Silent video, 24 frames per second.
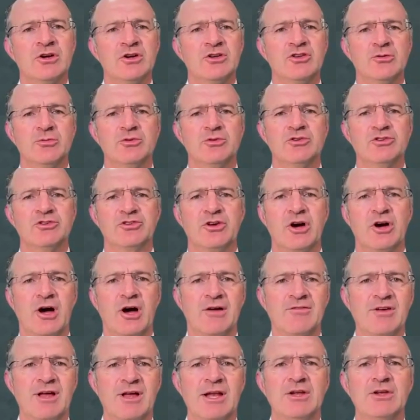to produce
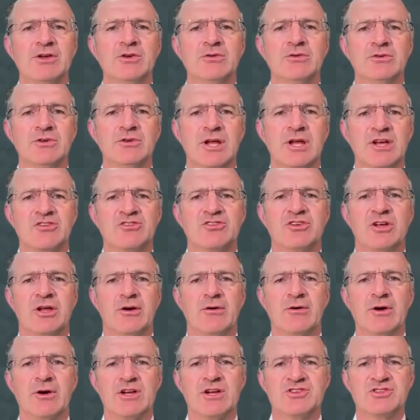high-value,
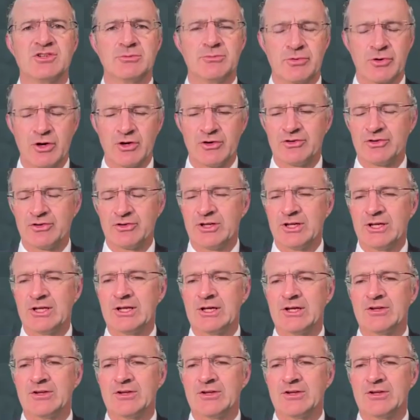next-generation protein